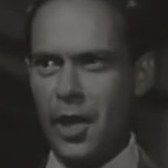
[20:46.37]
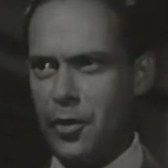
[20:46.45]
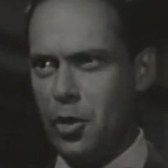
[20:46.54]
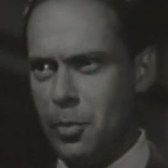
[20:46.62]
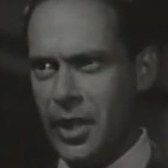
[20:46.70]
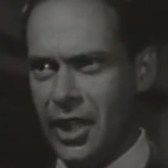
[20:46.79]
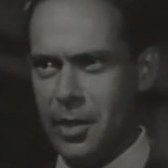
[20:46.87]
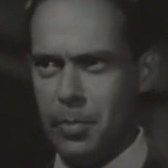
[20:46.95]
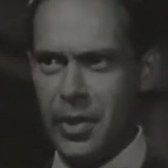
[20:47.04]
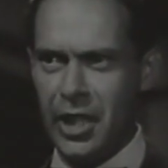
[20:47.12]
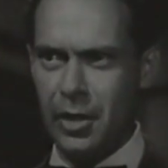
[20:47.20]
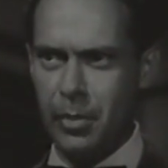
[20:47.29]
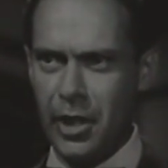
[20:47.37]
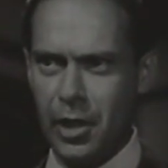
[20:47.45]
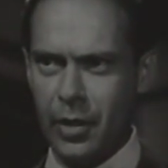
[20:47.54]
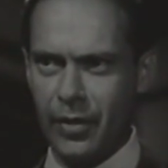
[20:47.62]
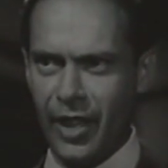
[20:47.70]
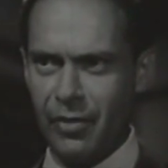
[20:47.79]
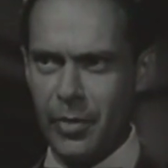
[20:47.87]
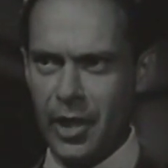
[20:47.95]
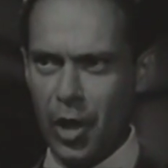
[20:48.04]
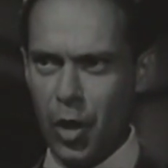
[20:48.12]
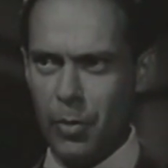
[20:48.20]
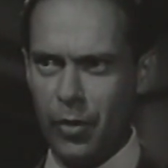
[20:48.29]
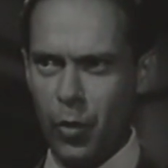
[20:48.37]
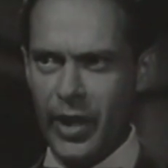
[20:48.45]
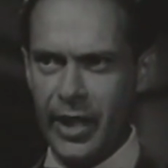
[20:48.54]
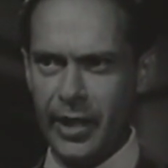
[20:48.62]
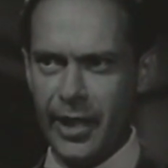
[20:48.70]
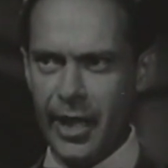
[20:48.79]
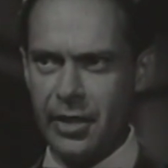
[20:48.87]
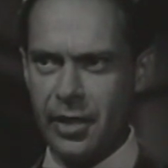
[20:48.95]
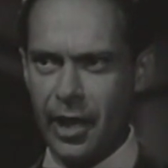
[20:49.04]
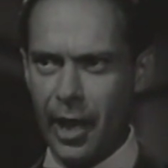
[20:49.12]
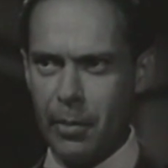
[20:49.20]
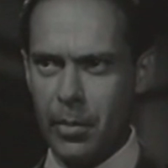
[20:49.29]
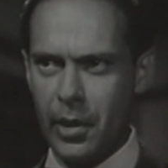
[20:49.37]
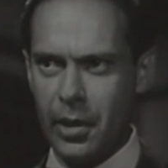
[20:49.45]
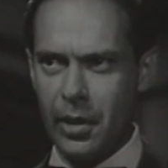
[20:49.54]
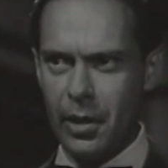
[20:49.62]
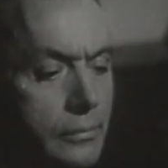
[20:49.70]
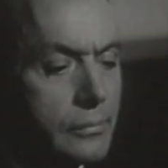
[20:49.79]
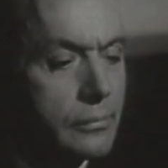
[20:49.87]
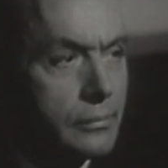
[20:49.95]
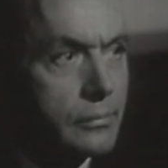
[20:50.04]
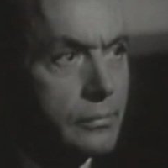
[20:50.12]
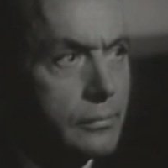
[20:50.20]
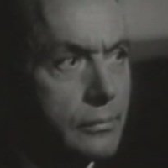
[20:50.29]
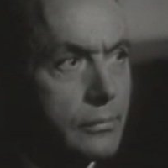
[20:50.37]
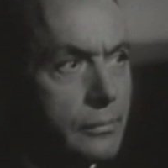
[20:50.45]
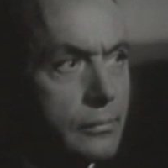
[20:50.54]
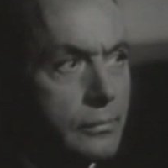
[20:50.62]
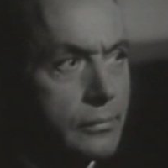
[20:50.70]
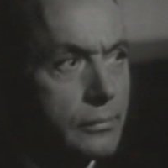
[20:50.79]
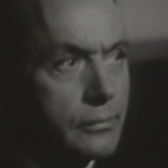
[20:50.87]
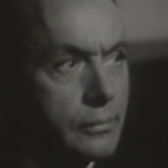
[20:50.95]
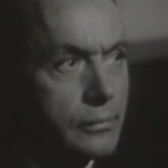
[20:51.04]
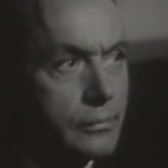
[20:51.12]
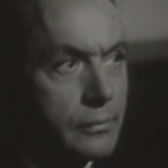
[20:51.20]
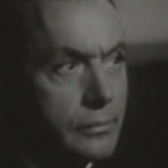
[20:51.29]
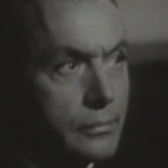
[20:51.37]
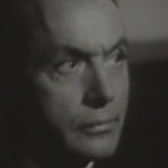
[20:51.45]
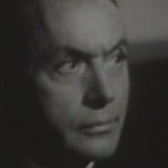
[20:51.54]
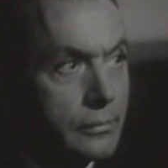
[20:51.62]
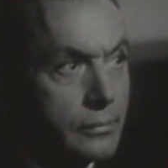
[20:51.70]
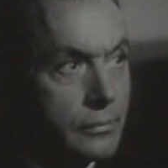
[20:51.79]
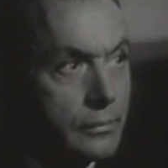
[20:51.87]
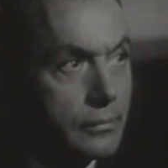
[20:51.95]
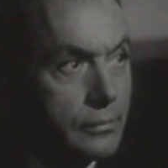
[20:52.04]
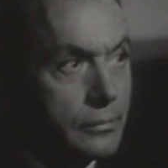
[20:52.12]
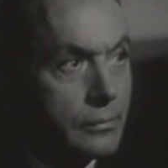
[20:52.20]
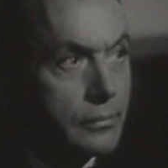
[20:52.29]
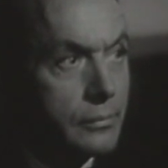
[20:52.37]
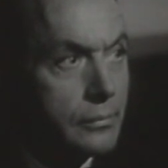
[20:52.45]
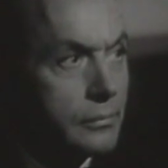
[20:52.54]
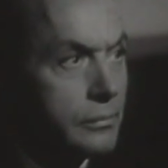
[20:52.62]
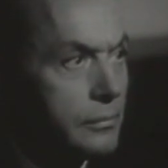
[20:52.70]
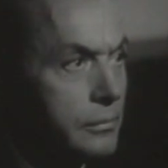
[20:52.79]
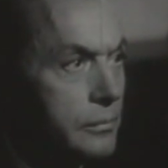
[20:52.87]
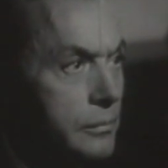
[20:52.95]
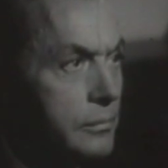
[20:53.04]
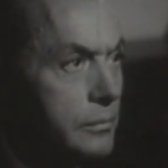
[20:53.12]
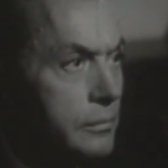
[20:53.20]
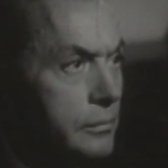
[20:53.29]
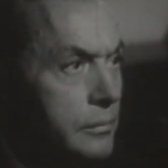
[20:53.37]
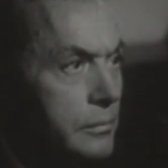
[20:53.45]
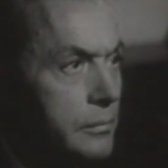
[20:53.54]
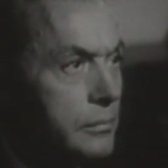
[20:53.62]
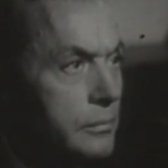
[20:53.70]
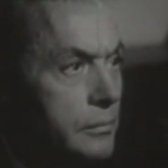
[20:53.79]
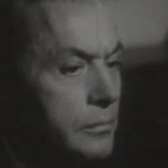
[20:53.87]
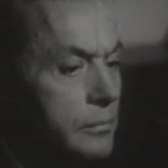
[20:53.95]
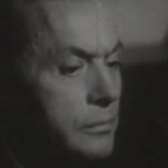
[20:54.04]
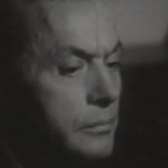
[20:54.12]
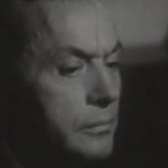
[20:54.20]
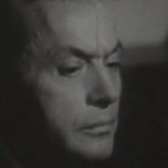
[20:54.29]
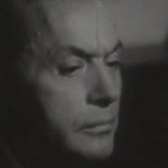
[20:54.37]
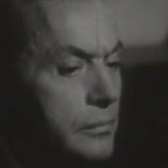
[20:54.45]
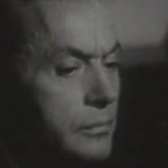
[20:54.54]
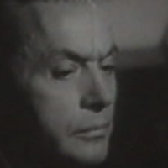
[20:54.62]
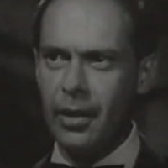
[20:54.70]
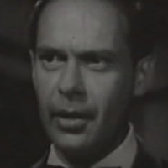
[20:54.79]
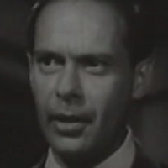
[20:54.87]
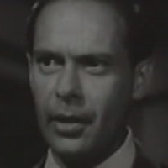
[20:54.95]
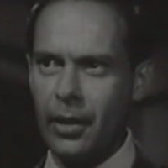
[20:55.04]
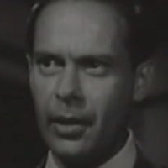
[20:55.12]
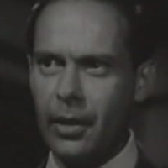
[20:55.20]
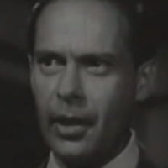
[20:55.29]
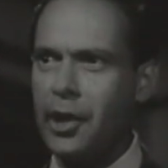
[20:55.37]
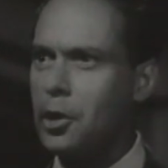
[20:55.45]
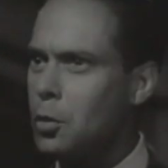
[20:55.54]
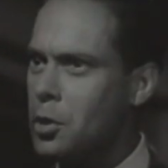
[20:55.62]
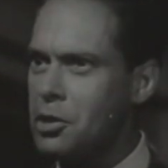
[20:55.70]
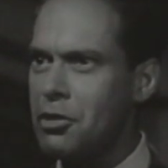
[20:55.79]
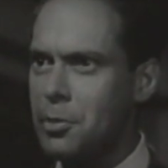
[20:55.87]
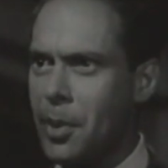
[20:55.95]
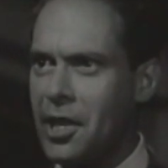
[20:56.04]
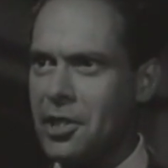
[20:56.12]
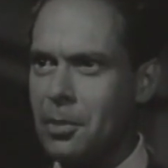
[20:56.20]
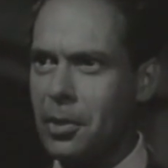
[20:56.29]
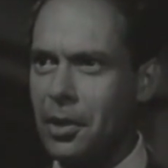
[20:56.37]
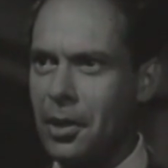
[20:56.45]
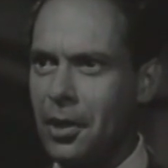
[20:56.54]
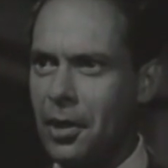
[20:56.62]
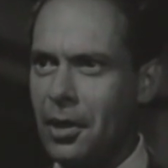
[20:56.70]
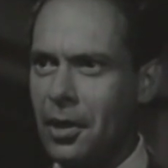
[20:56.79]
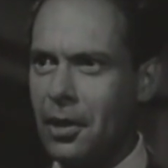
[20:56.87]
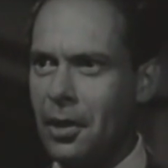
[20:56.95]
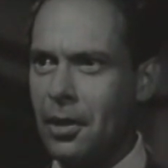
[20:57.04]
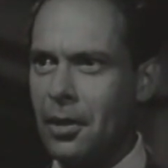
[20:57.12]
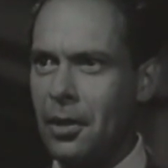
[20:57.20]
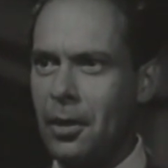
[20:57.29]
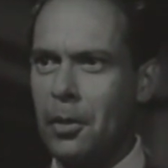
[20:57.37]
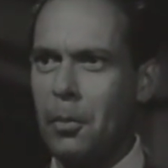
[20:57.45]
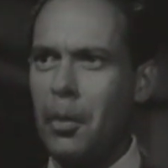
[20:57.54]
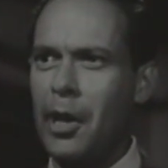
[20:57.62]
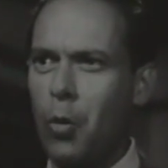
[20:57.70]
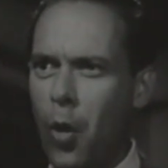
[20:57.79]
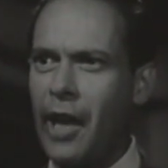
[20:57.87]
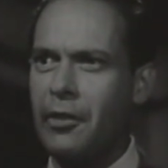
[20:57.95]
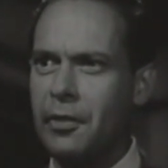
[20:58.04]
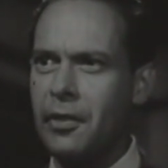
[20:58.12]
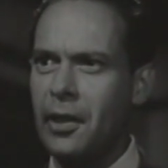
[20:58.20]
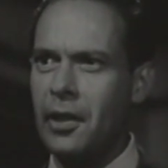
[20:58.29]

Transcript: If you'd merely beaten me, you'd have left me the hope of winning the next time. But this way, you not only evade my challenge, but put me in your debt forever. And who was responsible? my wife.